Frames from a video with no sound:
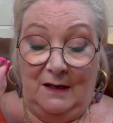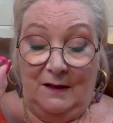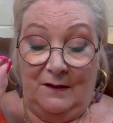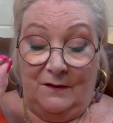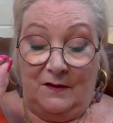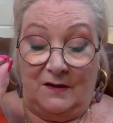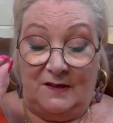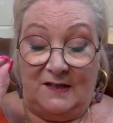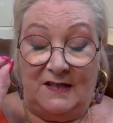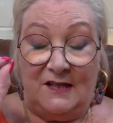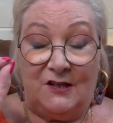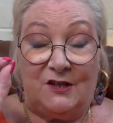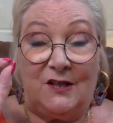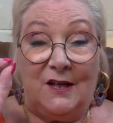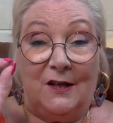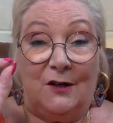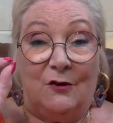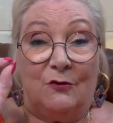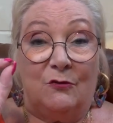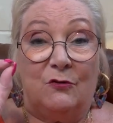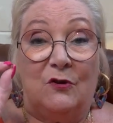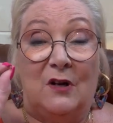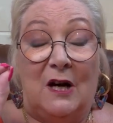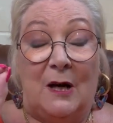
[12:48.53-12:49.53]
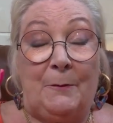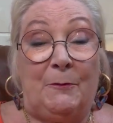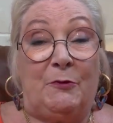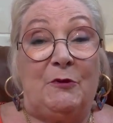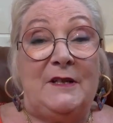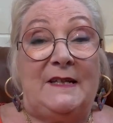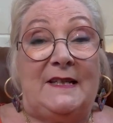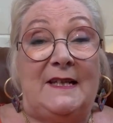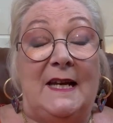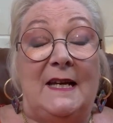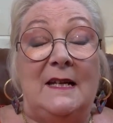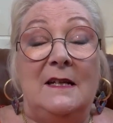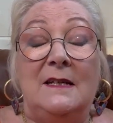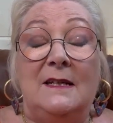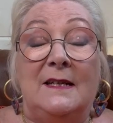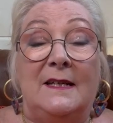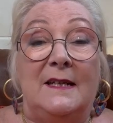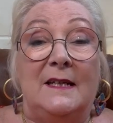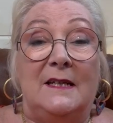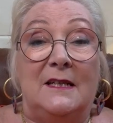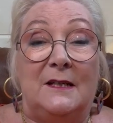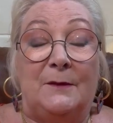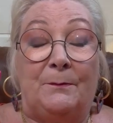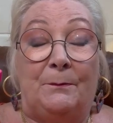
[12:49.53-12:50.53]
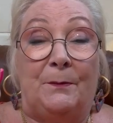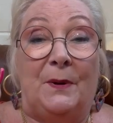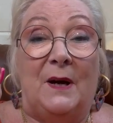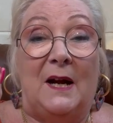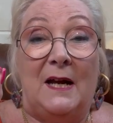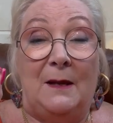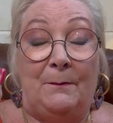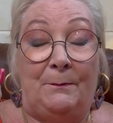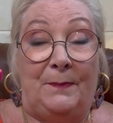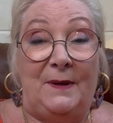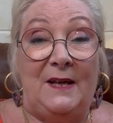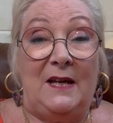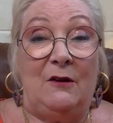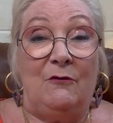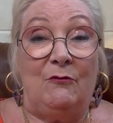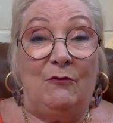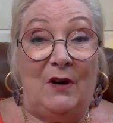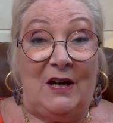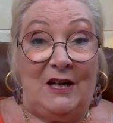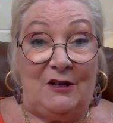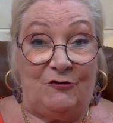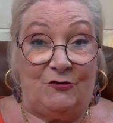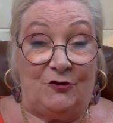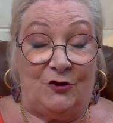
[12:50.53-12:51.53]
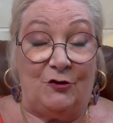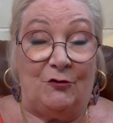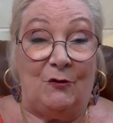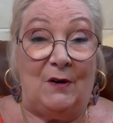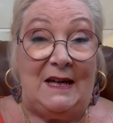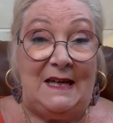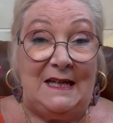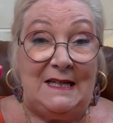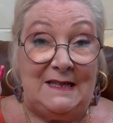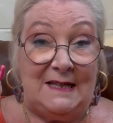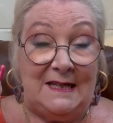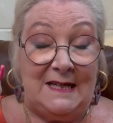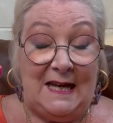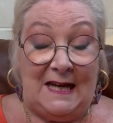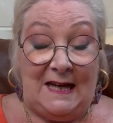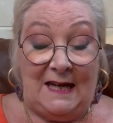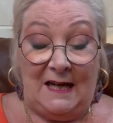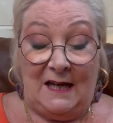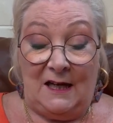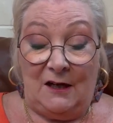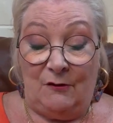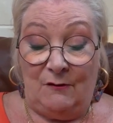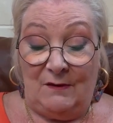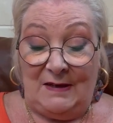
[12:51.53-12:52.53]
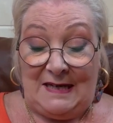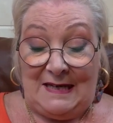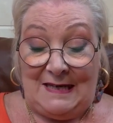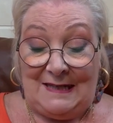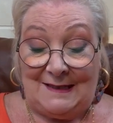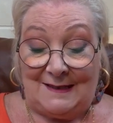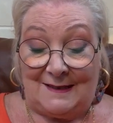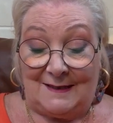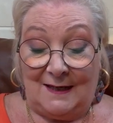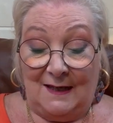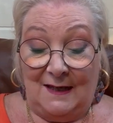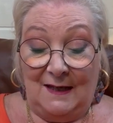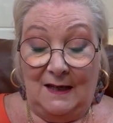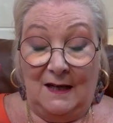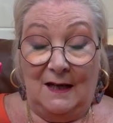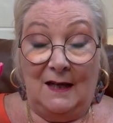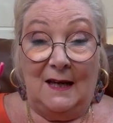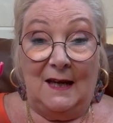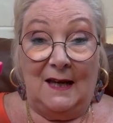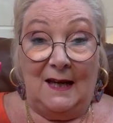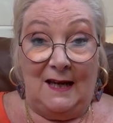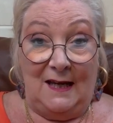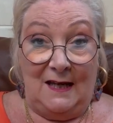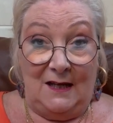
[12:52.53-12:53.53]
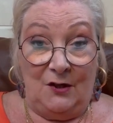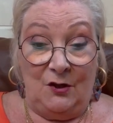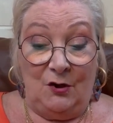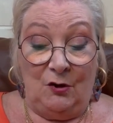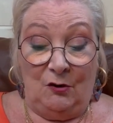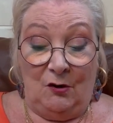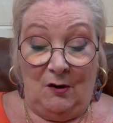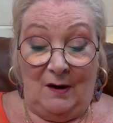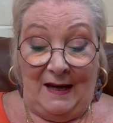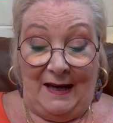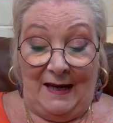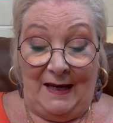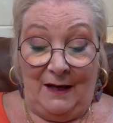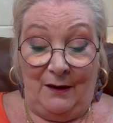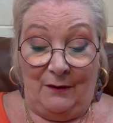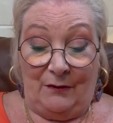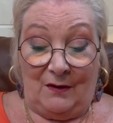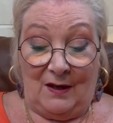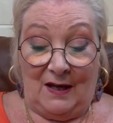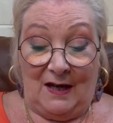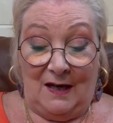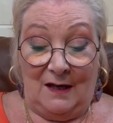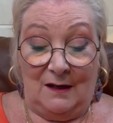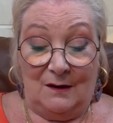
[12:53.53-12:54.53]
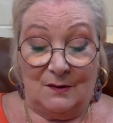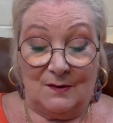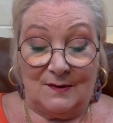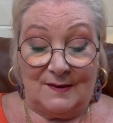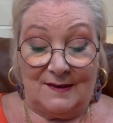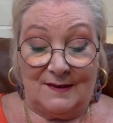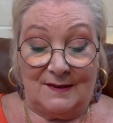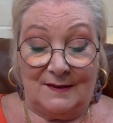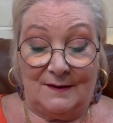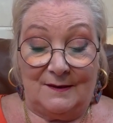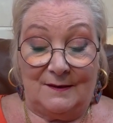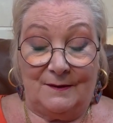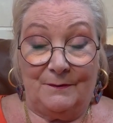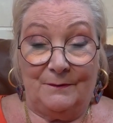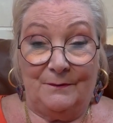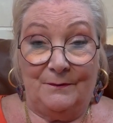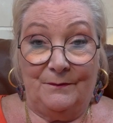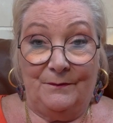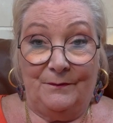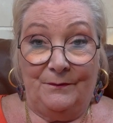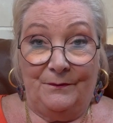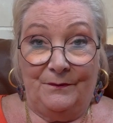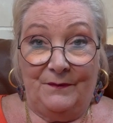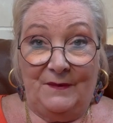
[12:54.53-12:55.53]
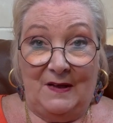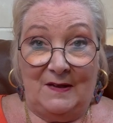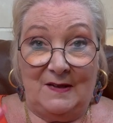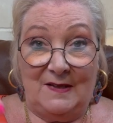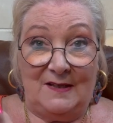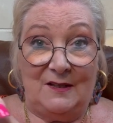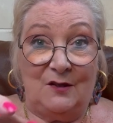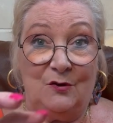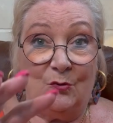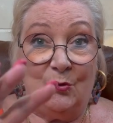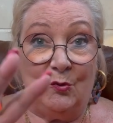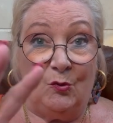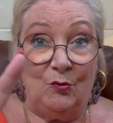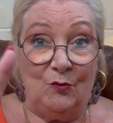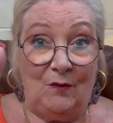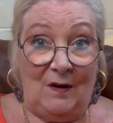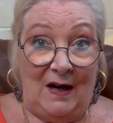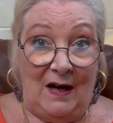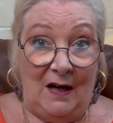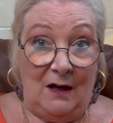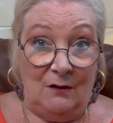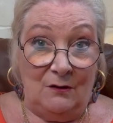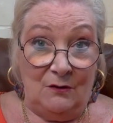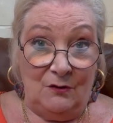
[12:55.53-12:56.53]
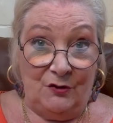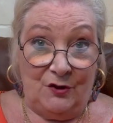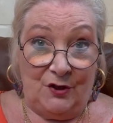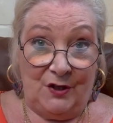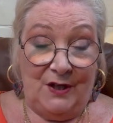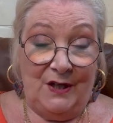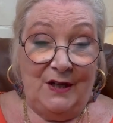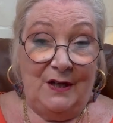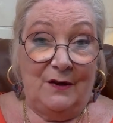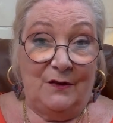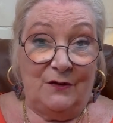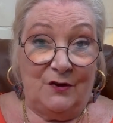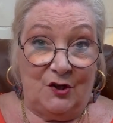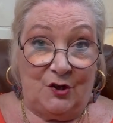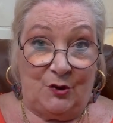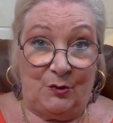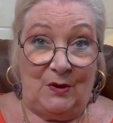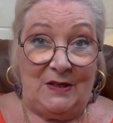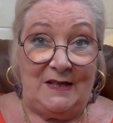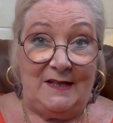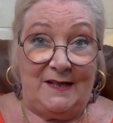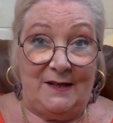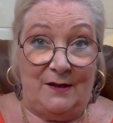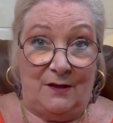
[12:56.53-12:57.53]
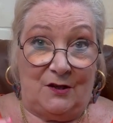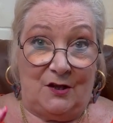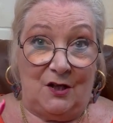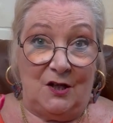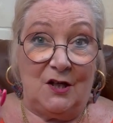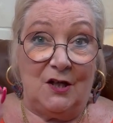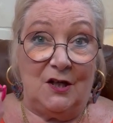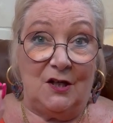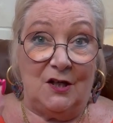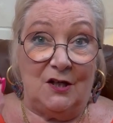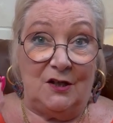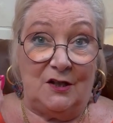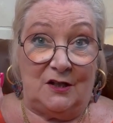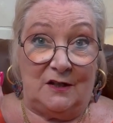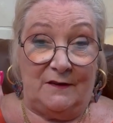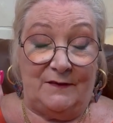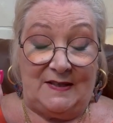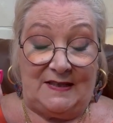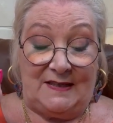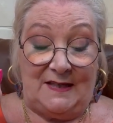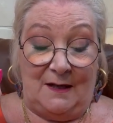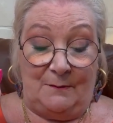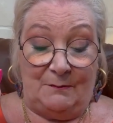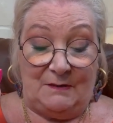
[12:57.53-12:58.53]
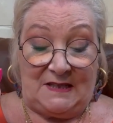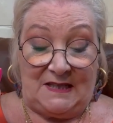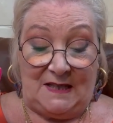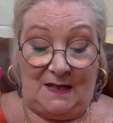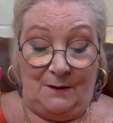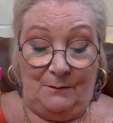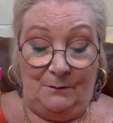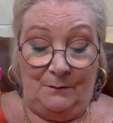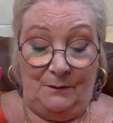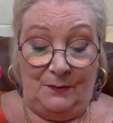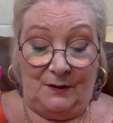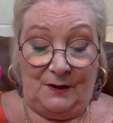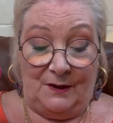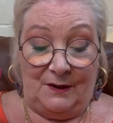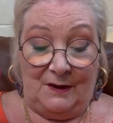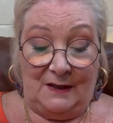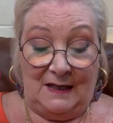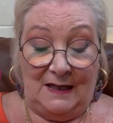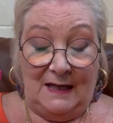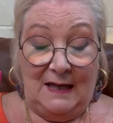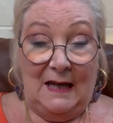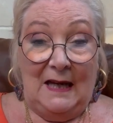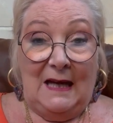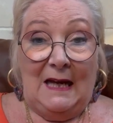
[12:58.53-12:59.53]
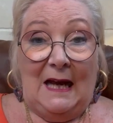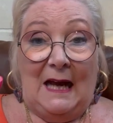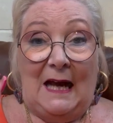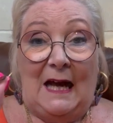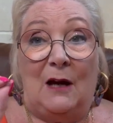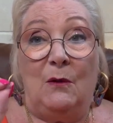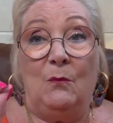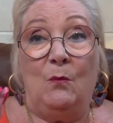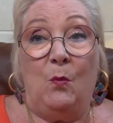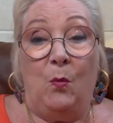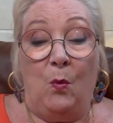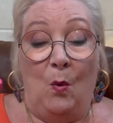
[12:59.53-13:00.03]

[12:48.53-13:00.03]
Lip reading: that is represented by it being retrograde in Aries in your eighth house. And this is all around the 23rd of September. And